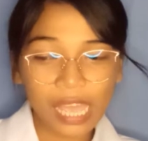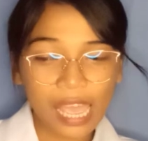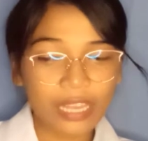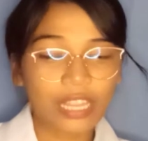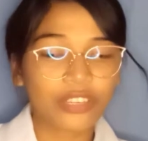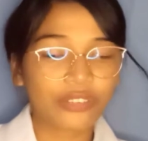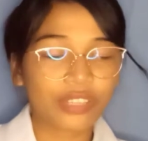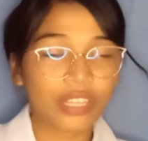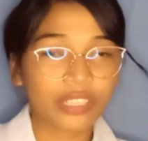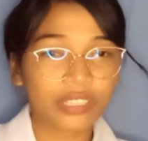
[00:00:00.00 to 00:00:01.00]
understanding the
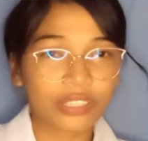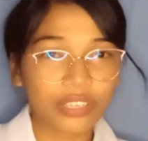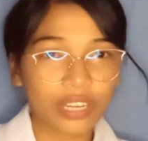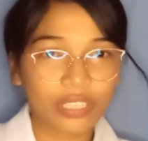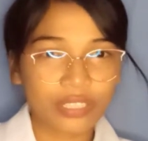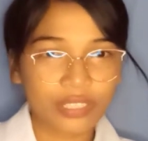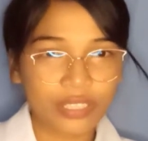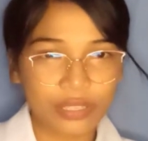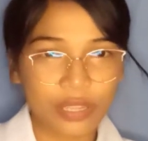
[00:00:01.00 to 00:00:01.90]
target system.